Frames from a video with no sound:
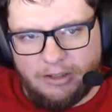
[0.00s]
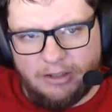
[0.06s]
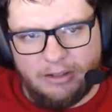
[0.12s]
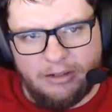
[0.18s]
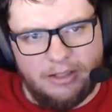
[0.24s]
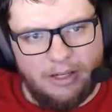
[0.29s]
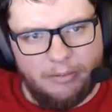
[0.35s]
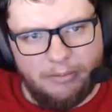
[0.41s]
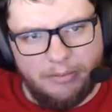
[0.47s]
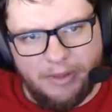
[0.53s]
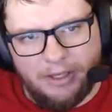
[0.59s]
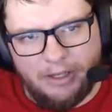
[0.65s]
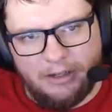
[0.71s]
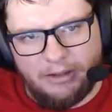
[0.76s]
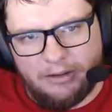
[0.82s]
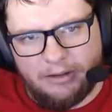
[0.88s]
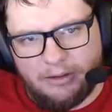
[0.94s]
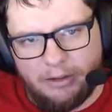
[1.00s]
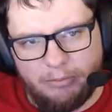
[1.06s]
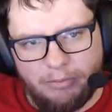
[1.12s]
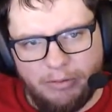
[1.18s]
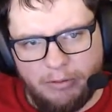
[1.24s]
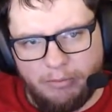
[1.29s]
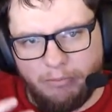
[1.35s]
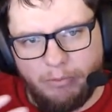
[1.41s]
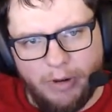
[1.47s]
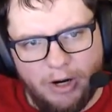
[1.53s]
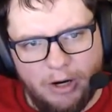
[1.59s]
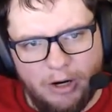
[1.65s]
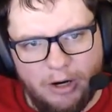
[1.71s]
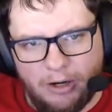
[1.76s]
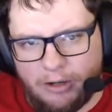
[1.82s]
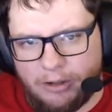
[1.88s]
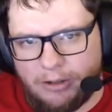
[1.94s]
something to
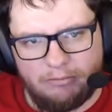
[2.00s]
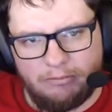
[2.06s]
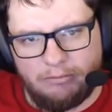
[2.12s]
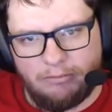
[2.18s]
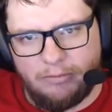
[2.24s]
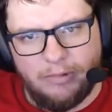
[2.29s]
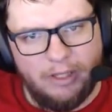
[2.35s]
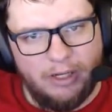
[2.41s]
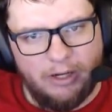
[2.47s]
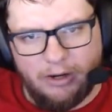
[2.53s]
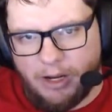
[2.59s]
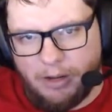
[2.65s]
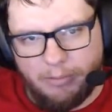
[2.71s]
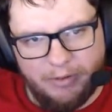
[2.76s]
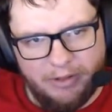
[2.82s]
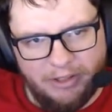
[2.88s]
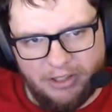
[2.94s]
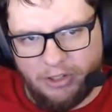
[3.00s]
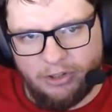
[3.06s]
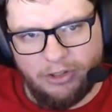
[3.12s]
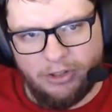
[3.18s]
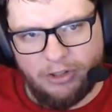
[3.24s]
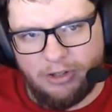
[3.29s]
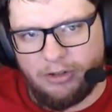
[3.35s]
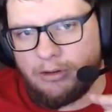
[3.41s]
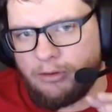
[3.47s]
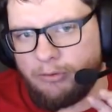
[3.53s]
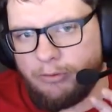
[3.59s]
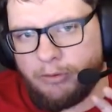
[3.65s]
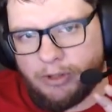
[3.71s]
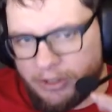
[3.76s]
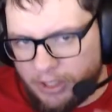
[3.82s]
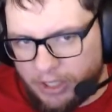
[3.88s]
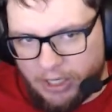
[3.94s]
bombard their opposition
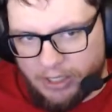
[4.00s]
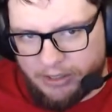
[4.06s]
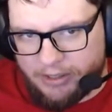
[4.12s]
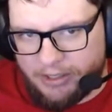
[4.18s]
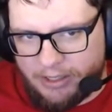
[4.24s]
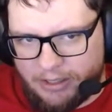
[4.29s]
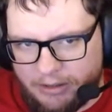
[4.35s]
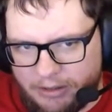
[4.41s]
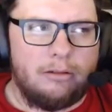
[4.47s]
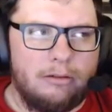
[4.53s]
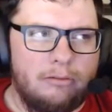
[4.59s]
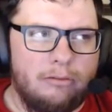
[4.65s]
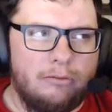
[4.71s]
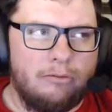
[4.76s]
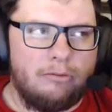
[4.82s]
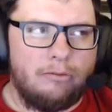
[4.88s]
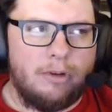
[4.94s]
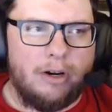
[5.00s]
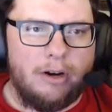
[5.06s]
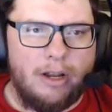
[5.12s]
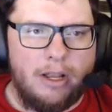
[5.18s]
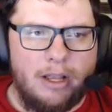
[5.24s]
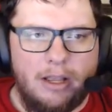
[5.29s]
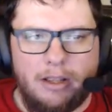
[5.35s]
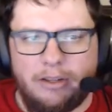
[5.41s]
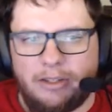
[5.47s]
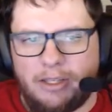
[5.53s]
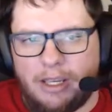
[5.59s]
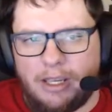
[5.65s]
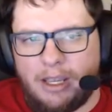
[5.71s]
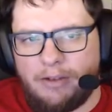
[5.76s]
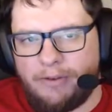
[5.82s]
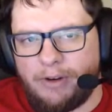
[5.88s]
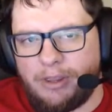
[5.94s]
with nonsense. Whereas
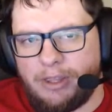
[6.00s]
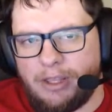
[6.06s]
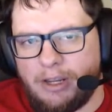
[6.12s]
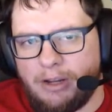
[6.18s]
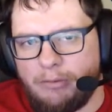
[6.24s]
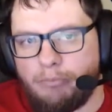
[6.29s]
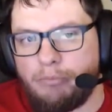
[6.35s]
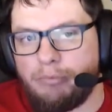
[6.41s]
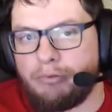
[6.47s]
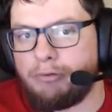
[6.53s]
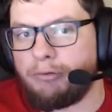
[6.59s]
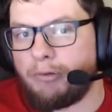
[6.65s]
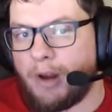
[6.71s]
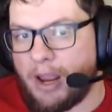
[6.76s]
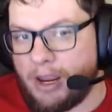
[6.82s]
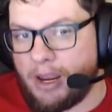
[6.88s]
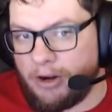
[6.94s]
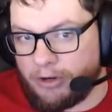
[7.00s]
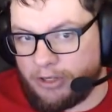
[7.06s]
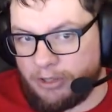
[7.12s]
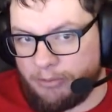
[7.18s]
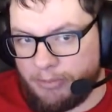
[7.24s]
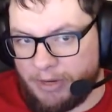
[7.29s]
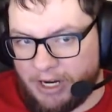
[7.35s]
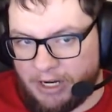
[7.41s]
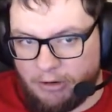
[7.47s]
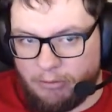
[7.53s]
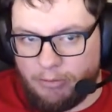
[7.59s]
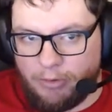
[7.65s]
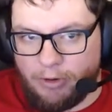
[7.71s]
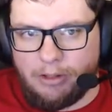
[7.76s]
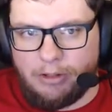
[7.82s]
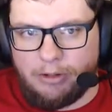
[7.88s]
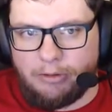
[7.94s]
everything prior to Michael
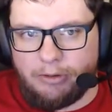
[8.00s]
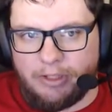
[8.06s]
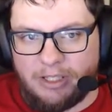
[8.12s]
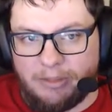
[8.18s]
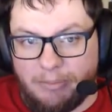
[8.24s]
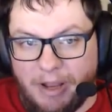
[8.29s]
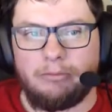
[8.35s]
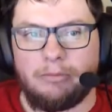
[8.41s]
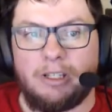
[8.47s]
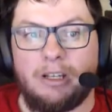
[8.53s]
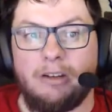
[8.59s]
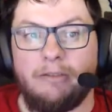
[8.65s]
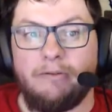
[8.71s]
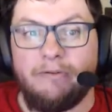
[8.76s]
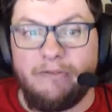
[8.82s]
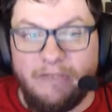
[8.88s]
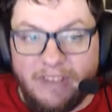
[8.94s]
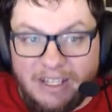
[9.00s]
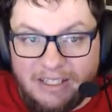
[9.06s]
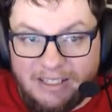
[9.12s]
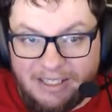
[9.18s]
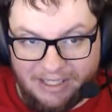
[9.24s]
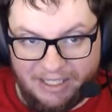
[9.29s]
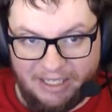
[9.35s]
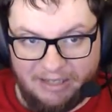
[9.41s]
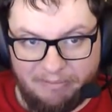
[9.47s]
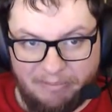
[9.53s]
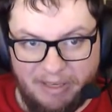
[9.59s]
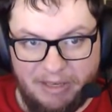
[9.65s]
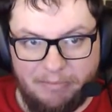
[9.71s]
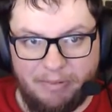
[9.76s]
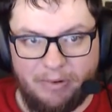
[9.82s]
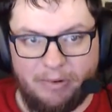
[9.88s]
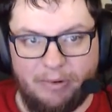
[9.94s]
Moore was about convincing
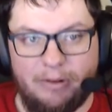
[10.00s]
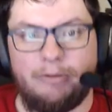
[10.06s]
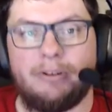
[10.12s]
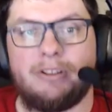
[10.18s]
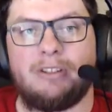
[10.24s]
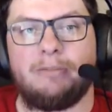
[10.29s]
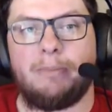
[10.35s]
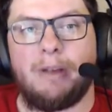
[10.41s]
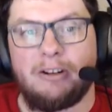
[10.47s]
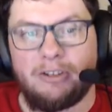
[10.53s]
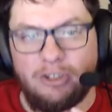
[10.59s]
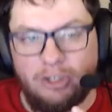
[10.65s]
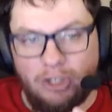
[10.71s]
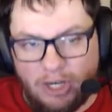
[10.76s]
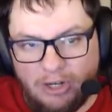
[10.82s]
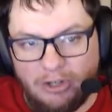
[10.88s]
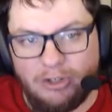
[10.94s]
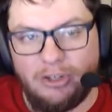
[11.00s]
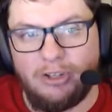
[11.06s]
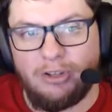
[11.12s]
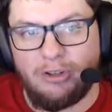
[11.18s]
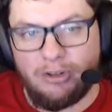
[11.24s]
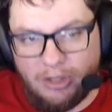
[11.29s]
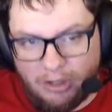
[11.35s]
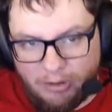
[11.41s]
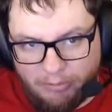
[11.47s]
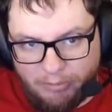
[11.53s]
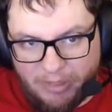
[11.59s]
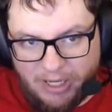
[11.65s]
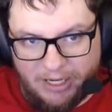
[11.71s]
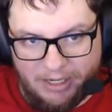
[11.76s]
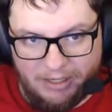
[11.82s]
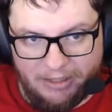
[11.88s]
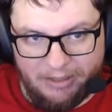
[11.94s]
people, it was about changing their
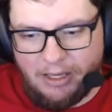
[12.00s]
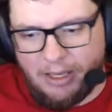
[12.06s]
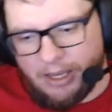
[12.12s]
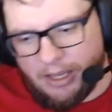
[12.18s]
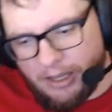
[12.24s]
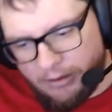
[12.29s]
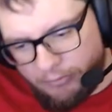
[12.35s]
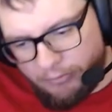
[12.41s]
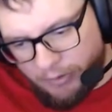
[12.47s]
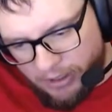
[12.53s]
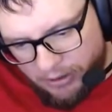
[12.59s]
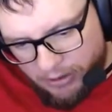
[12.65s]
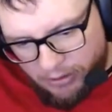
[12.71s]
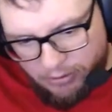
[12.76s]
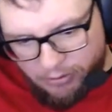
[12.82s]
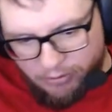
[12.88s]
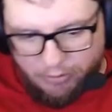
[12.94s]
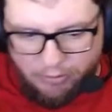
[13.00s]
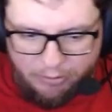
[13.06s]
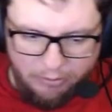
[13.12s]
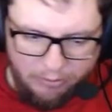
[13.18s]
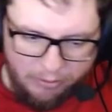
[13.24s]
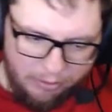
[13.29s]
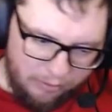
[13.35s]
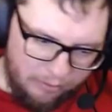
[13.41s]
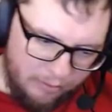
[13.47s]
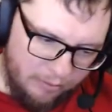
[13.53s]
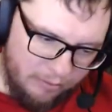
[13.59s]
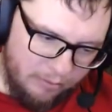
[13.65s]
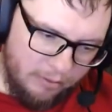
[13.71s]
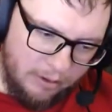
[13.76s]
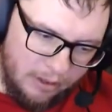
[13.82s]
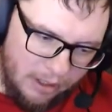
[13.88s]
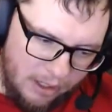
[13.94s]
minds. And we know through
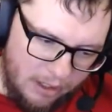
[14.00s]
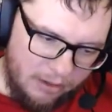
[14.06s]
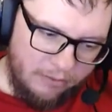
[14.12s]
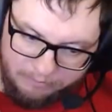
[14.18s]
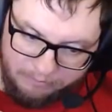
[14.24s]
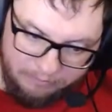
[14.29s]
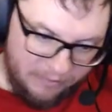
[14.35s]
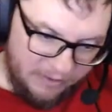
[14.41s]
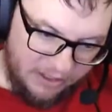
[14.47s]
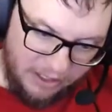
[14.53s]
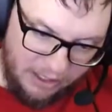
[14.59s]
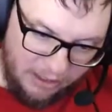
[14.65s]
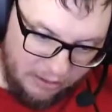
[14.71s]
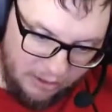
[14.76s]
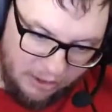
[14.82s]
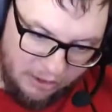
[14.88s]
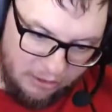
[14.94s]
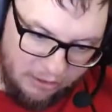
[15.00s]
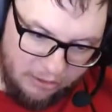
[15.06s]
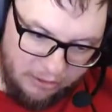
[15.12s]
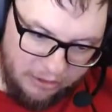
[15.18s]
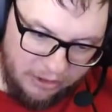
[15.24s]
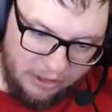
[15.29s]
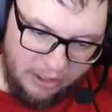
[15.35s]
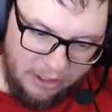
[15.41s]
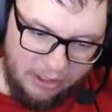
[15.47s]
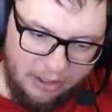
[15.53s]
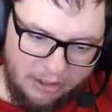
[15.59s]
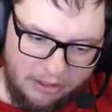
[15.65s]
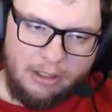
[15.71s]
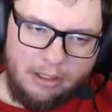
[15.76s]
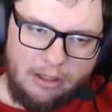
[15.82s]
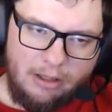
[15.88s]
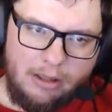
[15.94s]
a lot of psychological
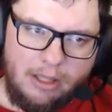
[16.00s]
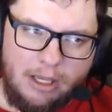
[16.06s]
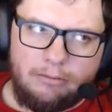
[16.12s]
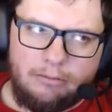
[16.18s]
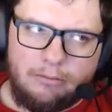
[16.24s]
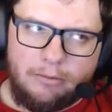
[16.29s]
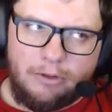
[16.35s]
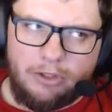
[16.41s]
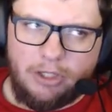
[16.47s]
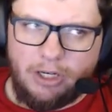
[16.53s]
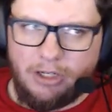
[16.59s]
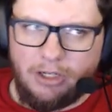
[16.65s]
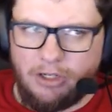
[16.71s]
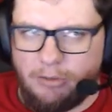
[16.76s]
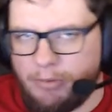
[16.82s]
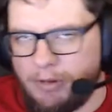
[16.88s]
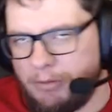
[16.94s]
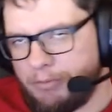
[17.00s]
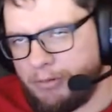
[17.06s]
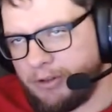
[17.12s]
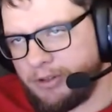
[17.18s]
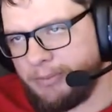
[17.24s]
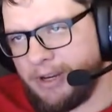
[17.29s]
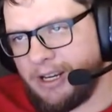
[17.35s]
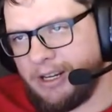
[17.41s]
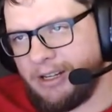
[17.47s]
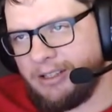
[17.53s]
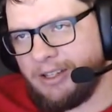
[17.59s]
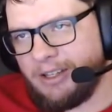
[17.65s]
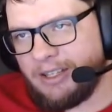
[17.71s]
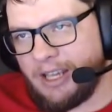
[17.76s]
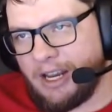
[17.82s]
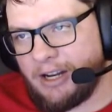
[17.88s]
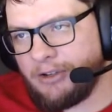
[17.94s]
studies that changing people's minds
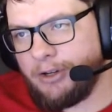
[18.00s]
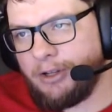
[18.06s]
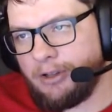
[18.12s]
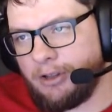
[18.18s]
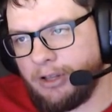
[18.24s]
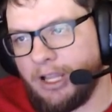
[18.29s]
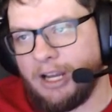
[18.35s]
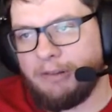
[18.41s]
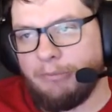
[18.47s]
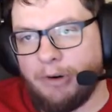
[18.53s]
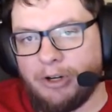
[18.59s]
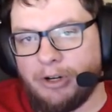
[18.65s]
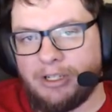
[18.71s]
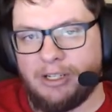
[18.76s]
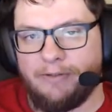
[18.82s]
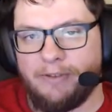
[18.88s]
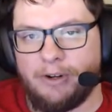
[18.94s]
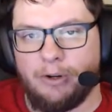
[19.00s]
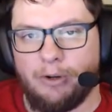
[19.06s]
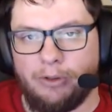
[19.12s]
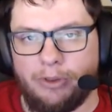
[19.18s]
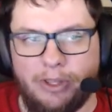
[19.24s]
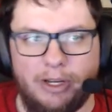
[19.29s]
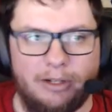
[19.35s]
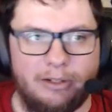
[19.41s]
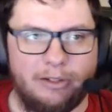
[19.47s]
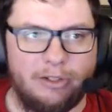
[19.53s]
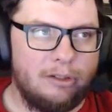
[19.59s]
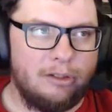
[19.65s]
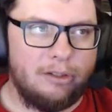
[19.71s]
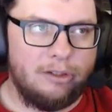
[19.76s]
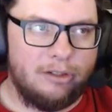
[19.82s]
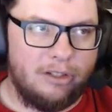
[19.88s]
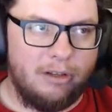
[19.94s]
is actually a lot more difficult than
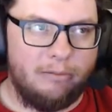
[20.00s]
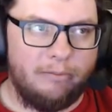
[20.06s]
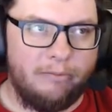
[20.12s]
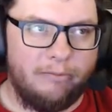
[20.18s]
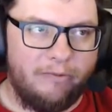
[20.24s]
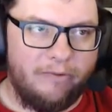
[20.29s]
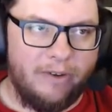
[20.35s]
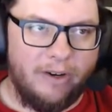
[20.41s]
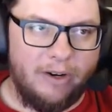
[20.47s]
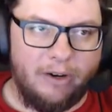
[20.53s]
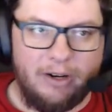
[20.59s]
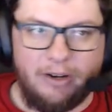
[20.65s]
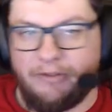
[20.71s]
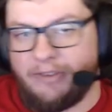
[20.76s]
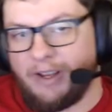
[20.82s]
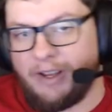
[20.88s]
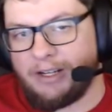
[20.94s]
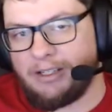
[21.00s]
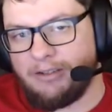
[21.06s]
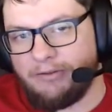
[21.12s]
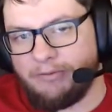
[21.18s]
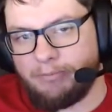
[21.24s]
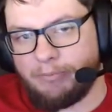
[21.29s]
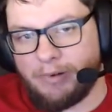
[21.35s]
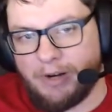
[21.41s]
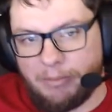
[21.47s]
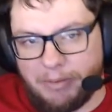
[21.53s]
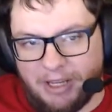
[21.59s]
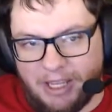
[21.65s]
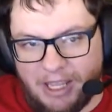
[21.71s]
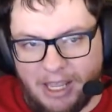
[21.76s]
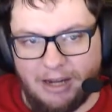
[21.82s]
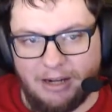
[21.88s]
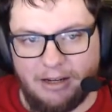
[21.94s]
just some very effective
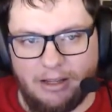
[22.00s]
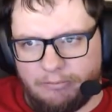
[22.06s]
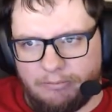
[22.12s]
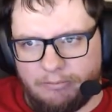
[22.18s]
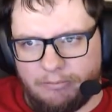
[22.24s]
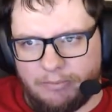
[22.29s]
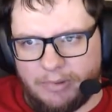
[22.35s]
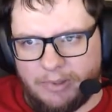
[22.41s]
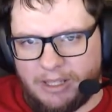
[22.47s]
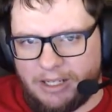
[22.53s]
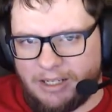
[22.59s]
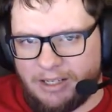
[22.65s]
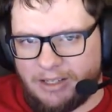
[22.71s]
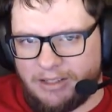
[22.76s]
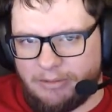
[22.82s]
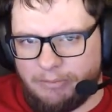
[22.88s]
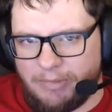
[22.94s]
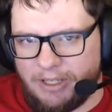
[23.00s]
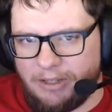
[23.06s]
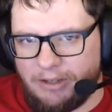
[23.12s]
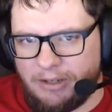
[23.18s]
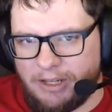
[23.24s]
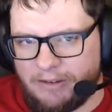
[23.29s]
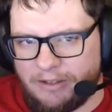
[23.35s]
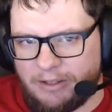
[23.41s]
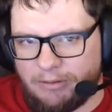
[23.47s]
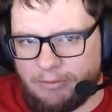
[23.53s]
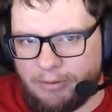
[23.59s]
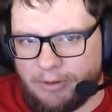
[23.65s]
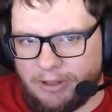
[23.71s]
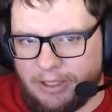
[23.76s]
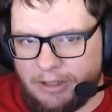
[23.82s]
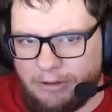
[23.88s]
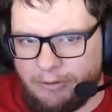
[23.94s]
propaganda. But that doesn't mean you have to
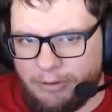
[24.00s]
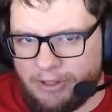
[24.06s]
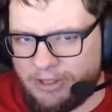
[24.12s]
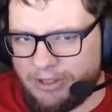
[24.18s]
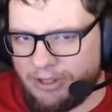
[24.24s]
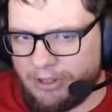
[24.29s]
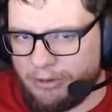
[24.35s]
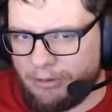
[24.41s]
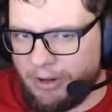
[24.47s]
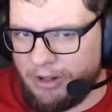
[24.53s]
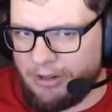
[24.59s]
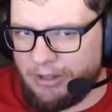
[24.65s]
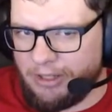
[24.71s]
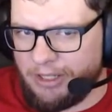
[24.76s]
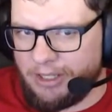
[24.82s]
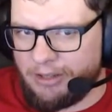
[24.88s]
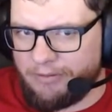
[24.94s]
relinquish the quality of